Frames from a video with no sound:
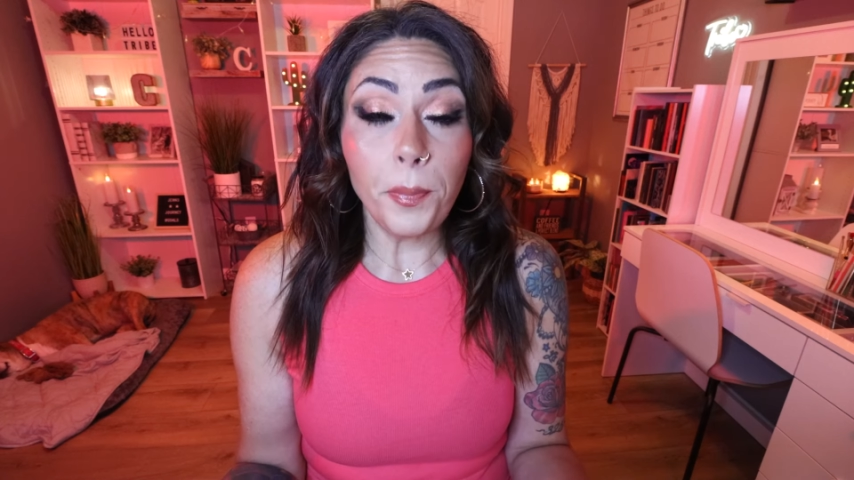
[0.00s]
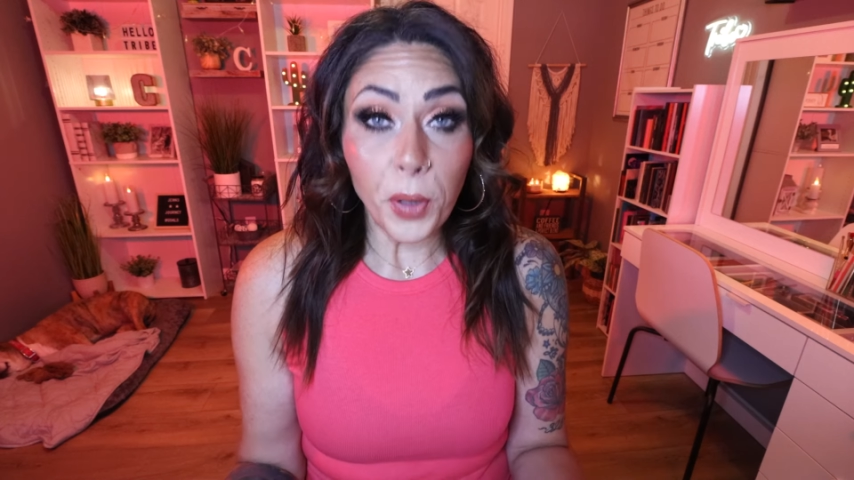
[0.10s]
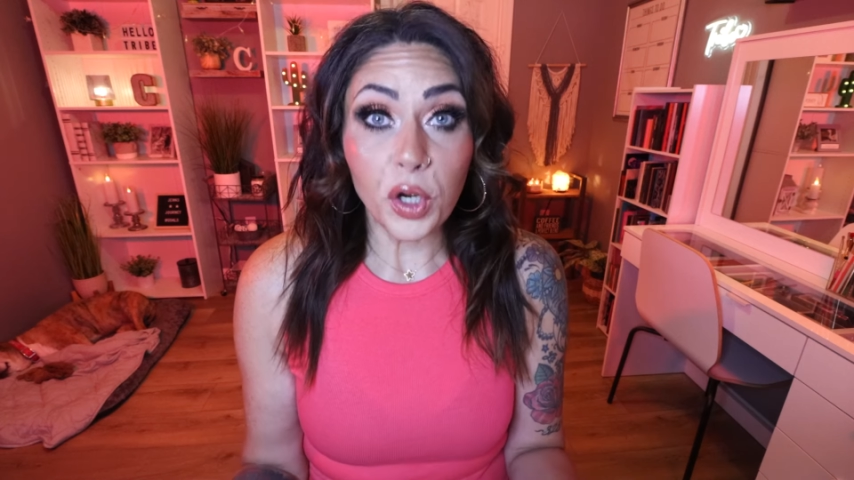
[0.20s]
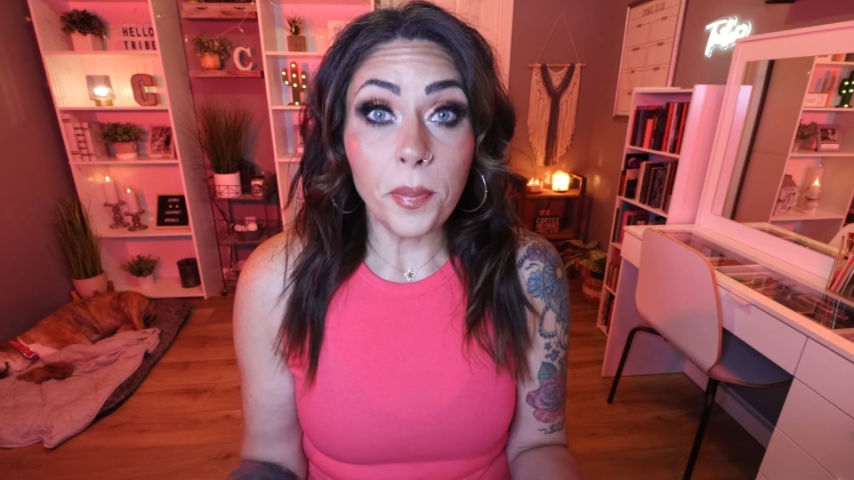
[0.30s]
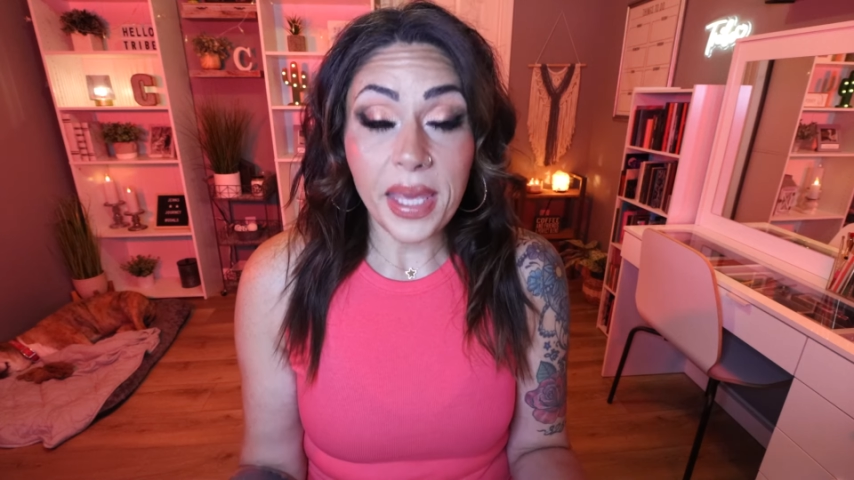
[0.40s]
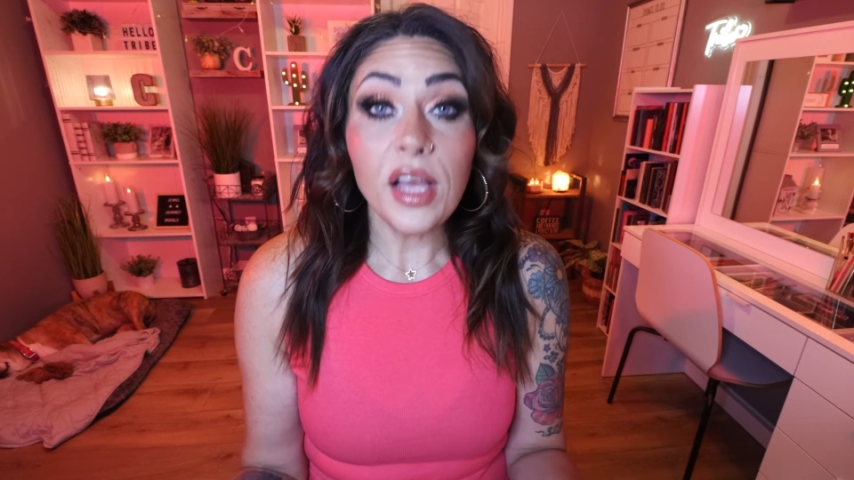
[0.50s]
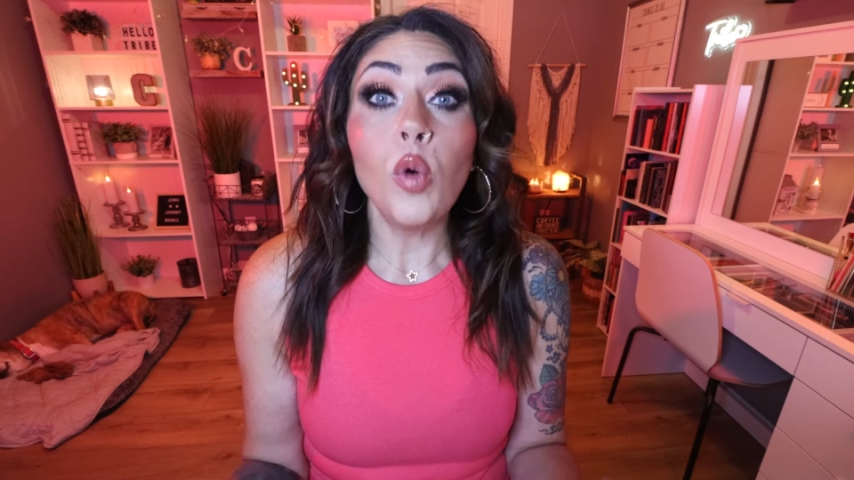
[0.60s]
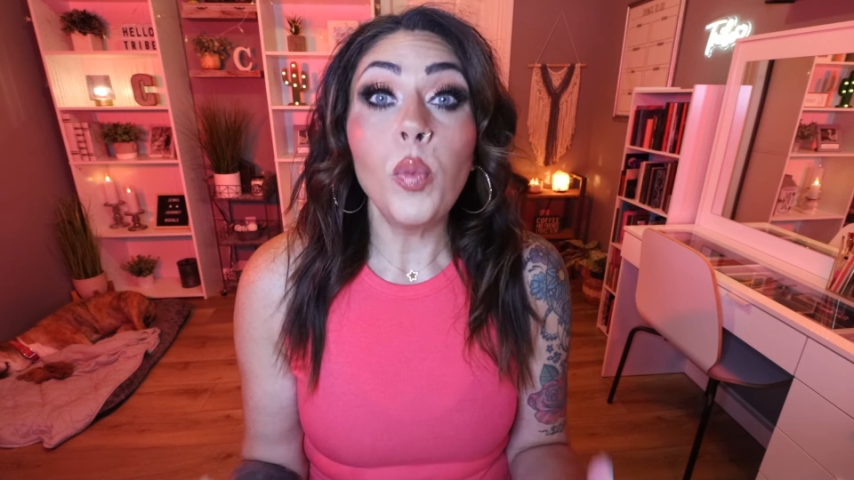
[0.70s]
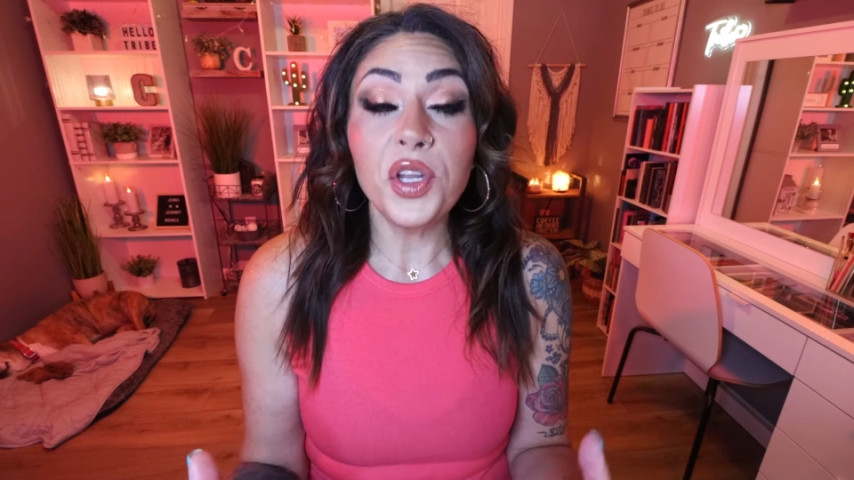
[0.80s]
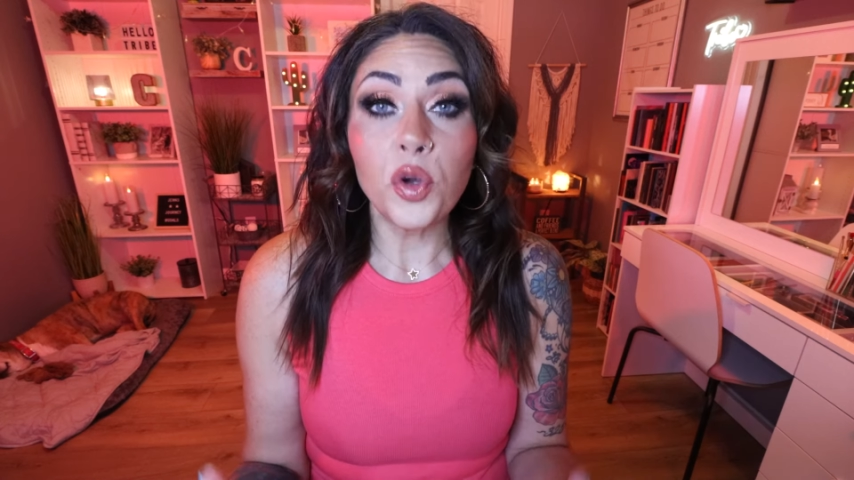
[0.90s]
per
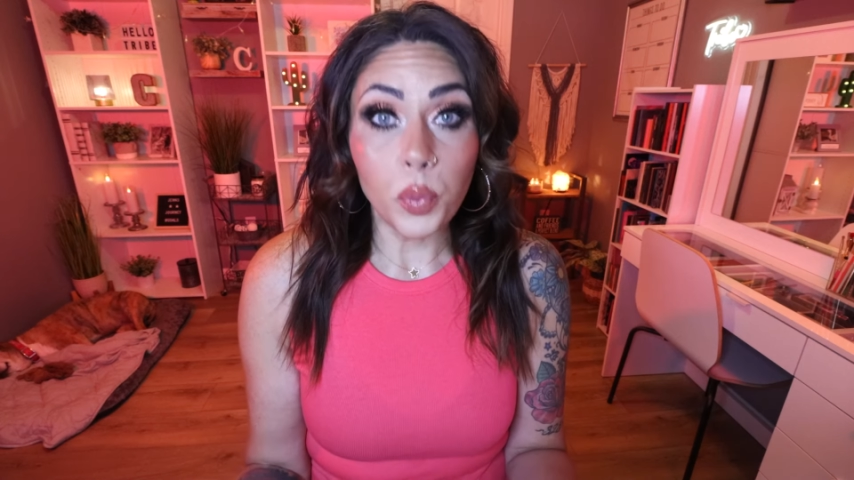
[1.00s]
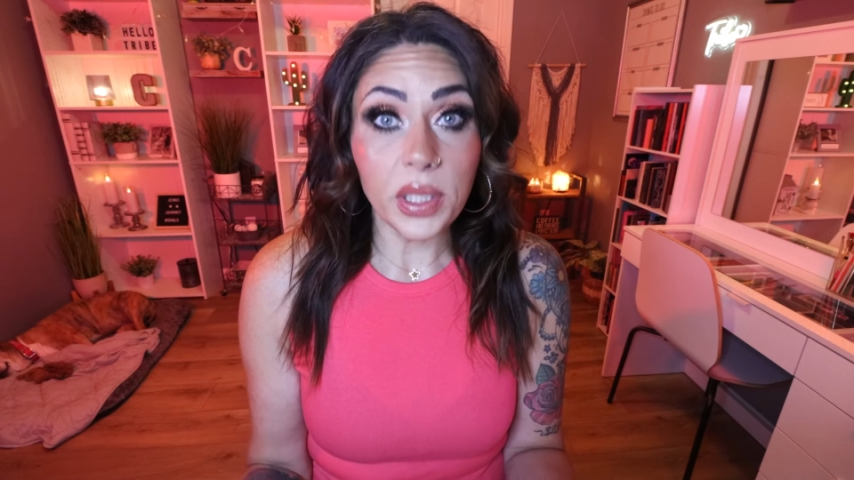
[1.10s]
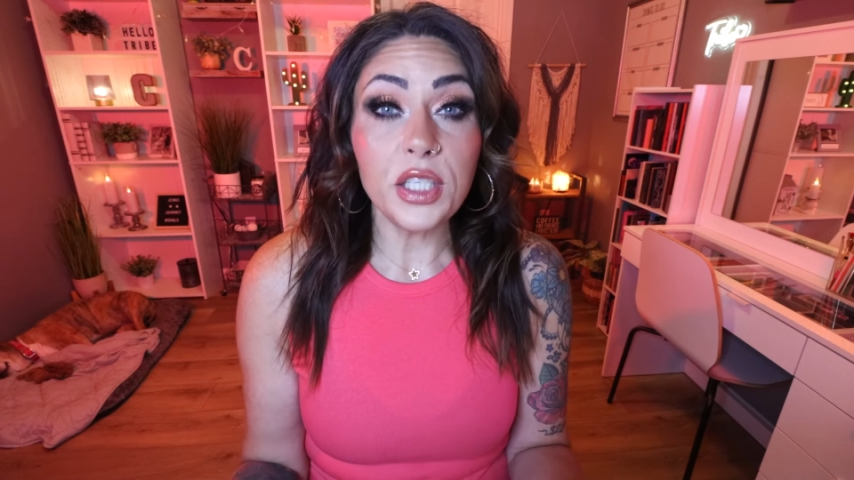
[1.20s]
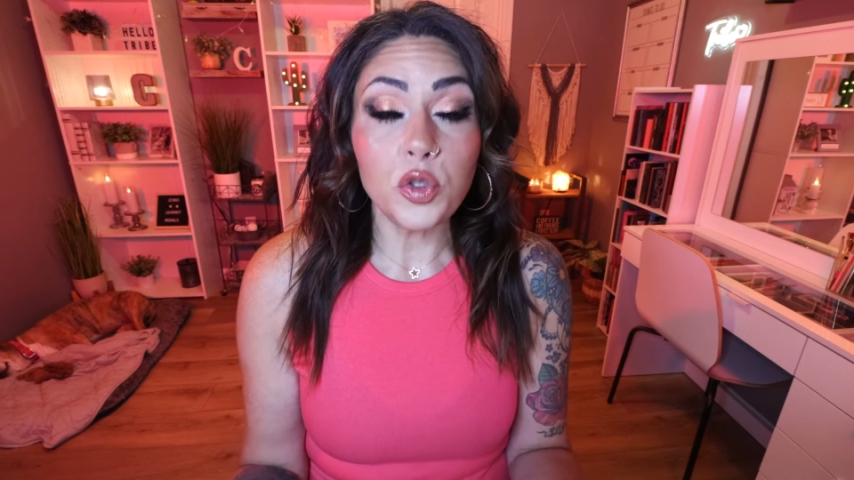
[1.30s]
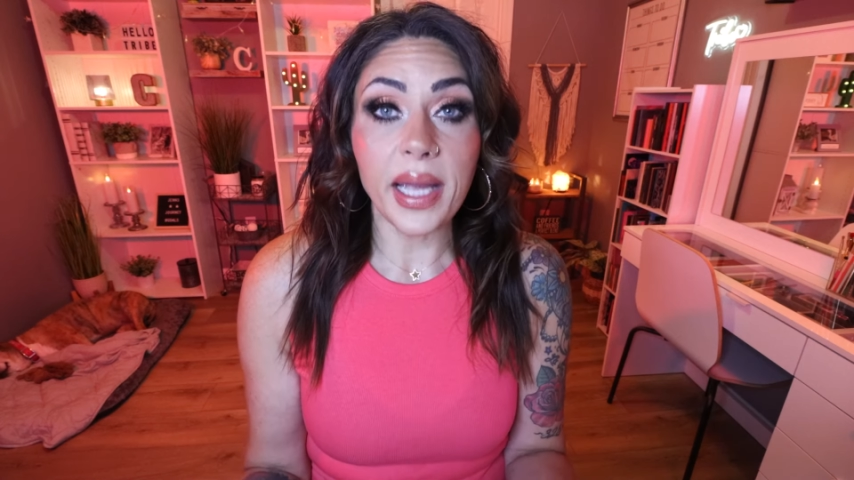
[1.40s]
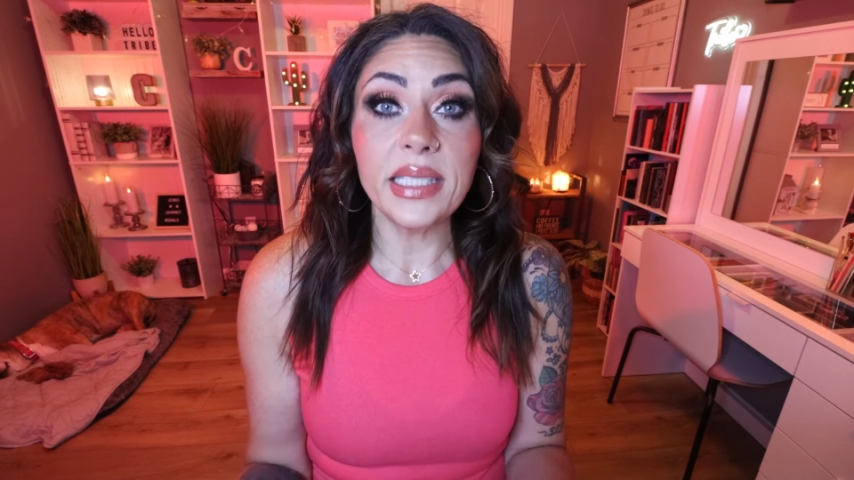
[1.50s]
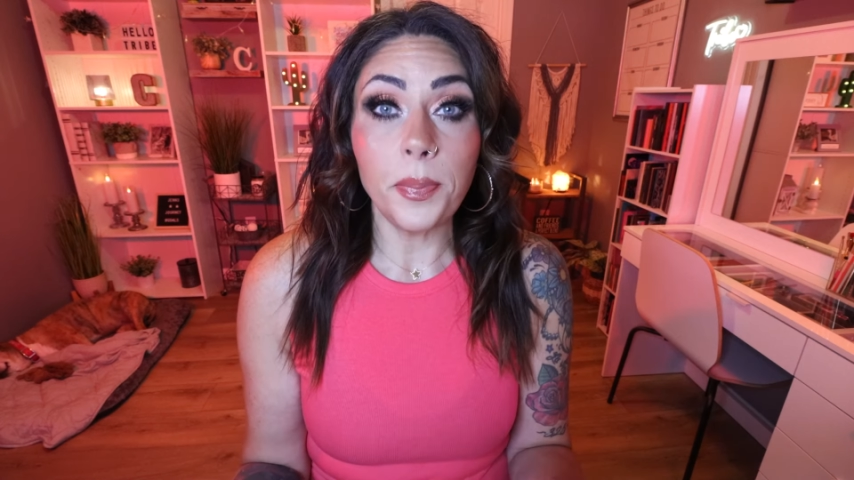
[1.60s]
meal when you're really trying